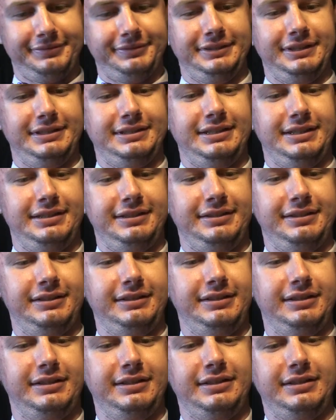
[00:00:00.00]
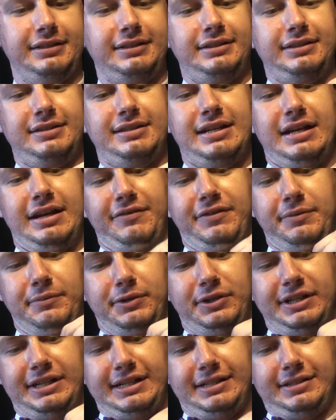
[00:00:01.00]
That's a taffy
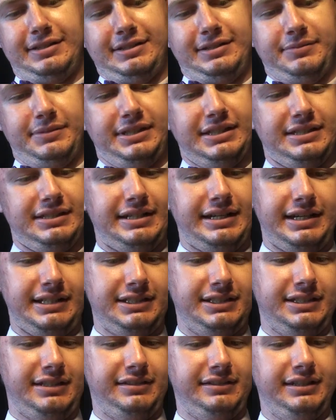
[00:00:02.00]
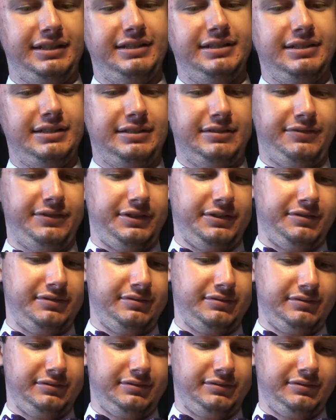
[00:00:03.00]
more knots then, because I accidentally undid a few.